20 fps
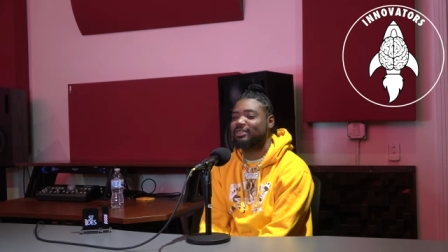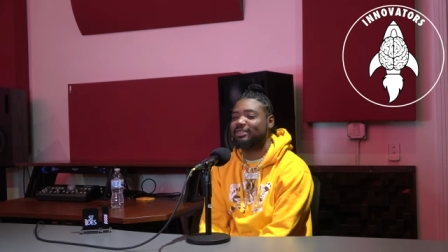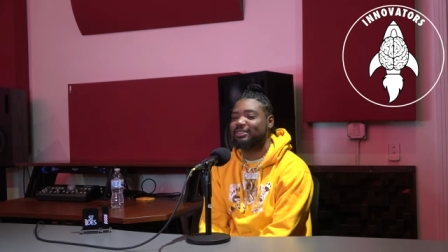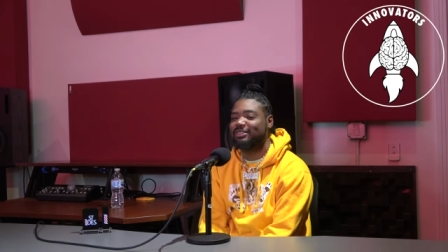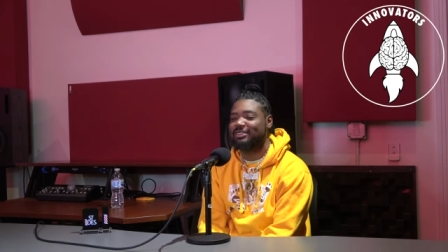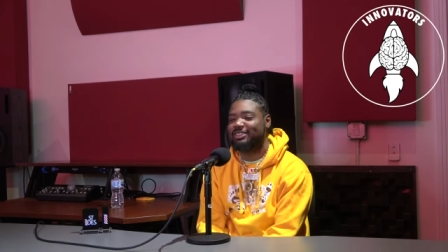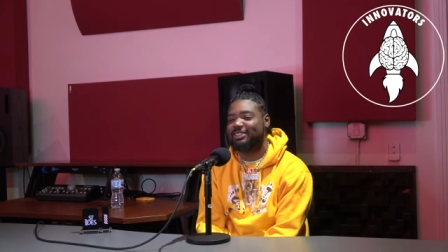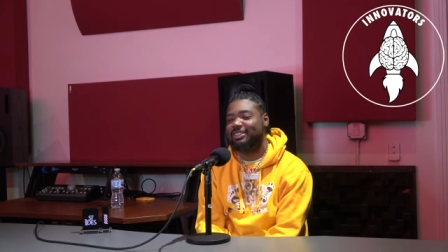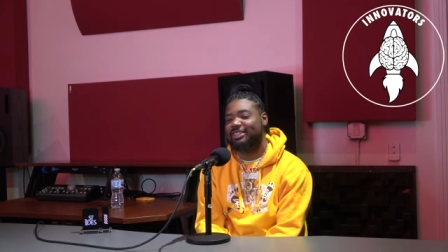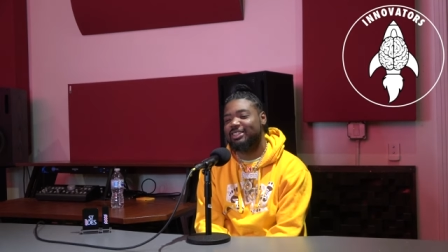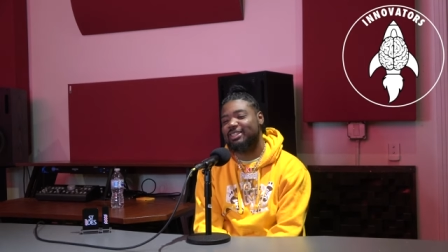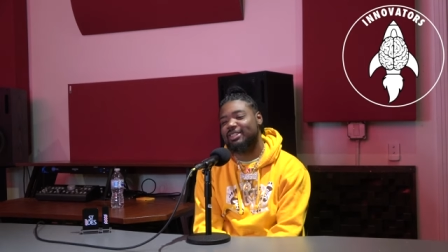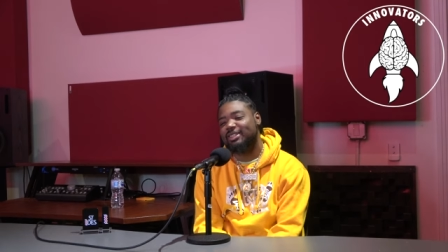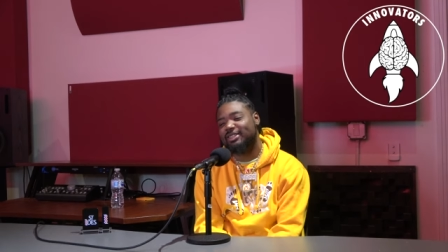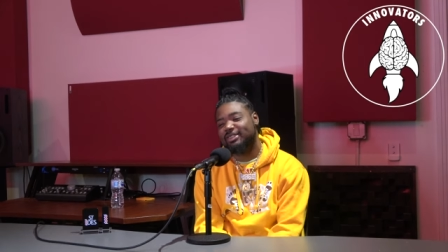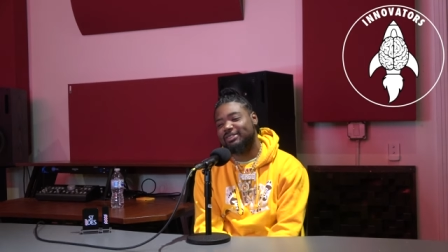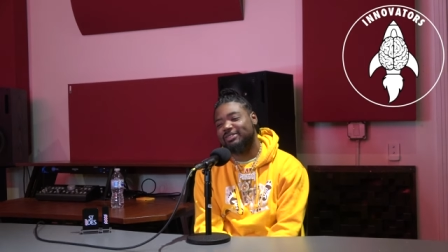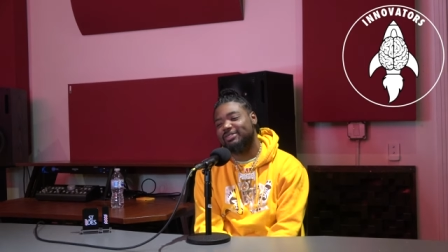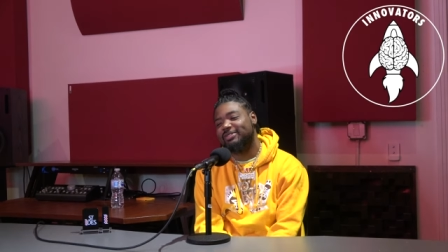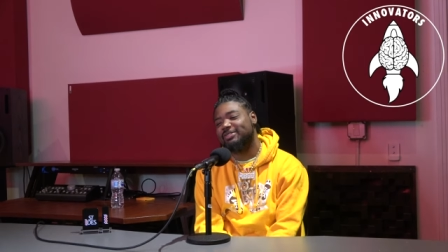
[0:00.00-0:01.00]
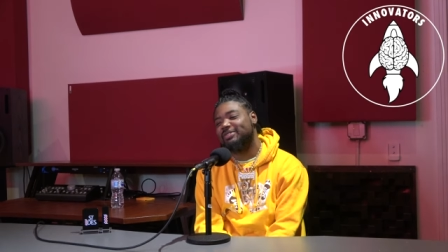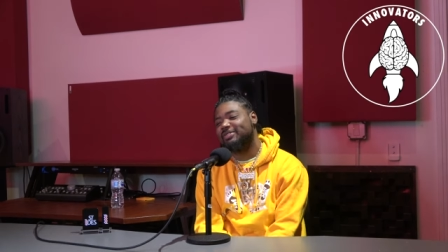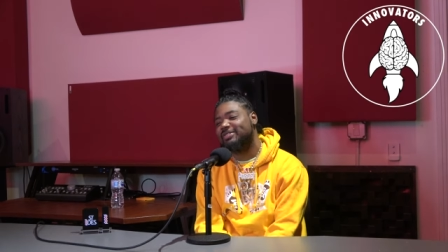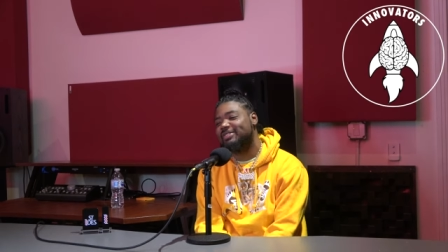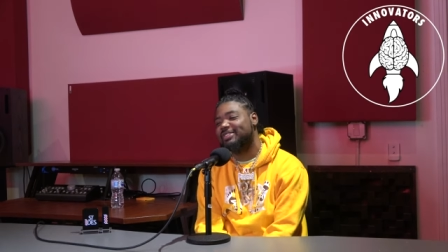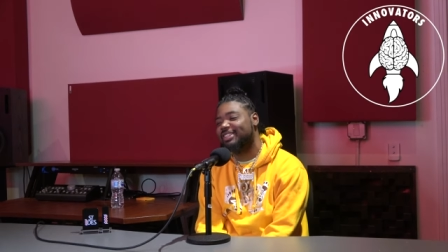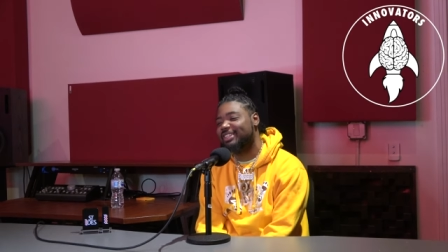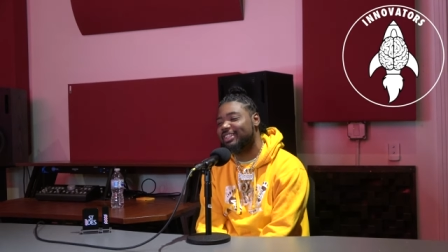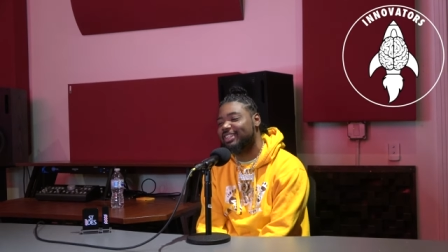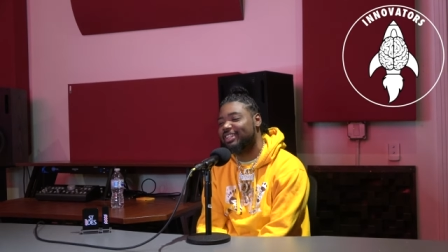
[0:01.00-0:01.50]
Yeah, no. nah, me
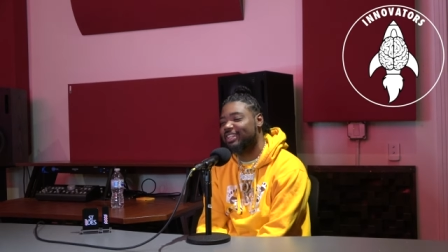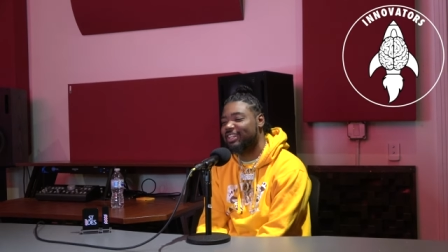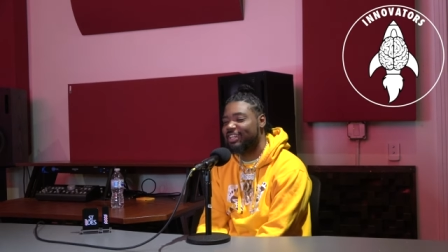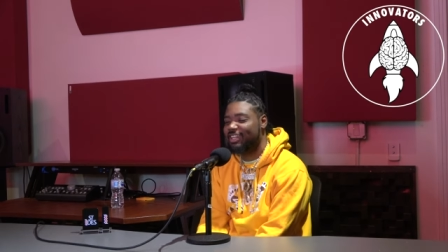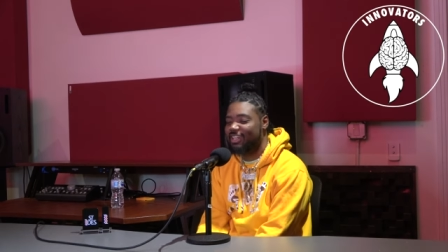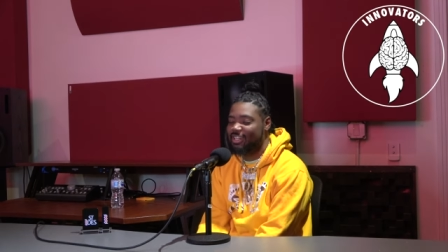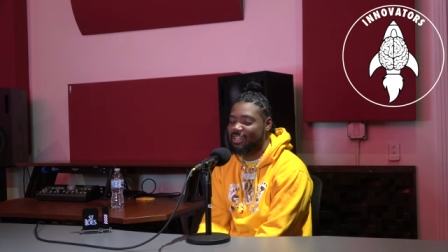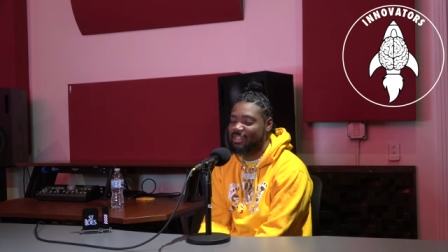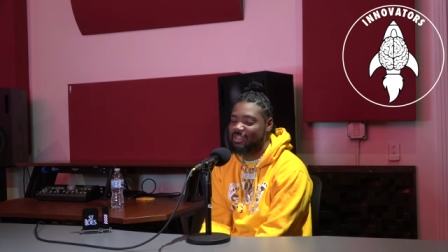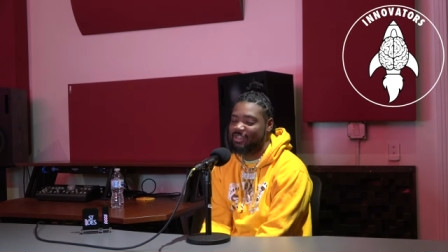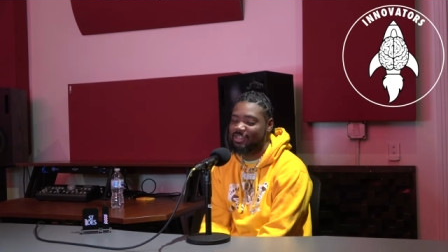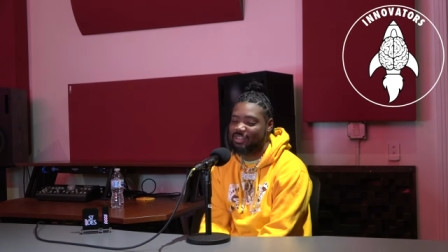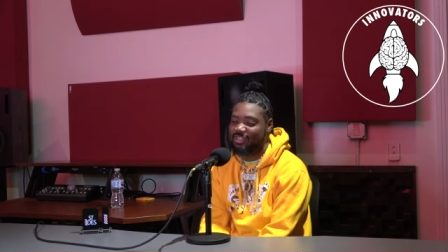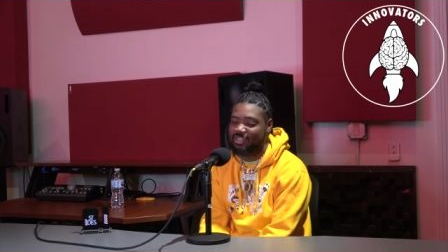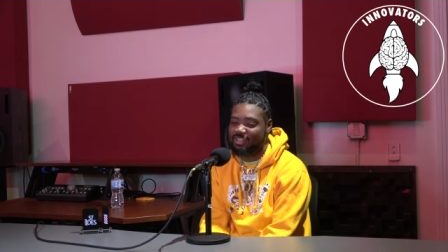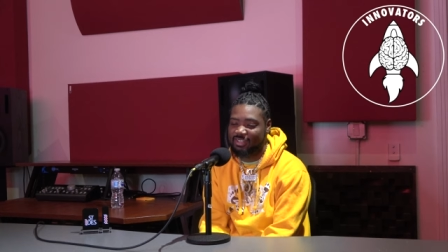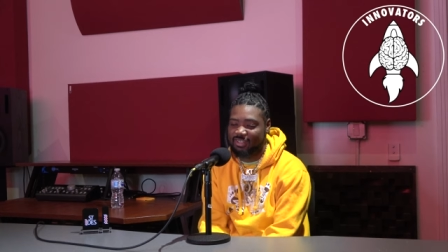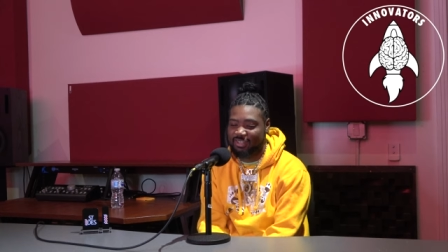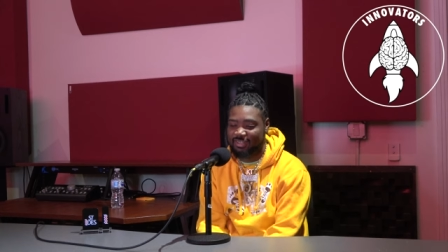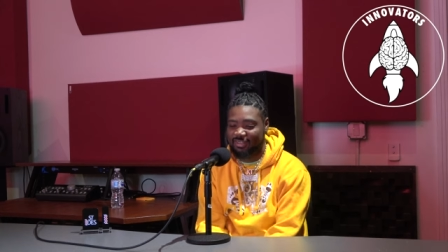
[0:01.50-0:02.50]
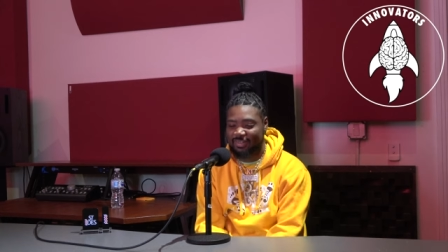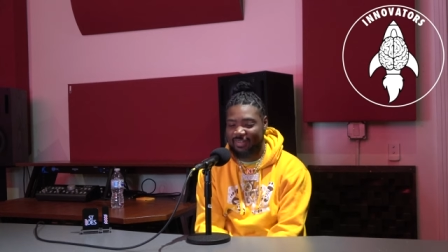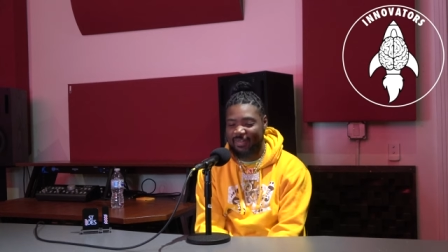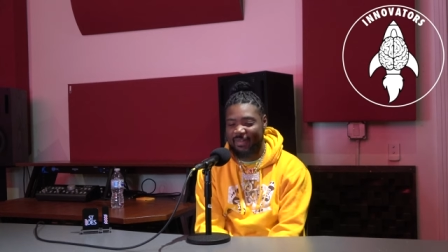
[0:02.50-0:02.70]
either. Yeah, hell yeah.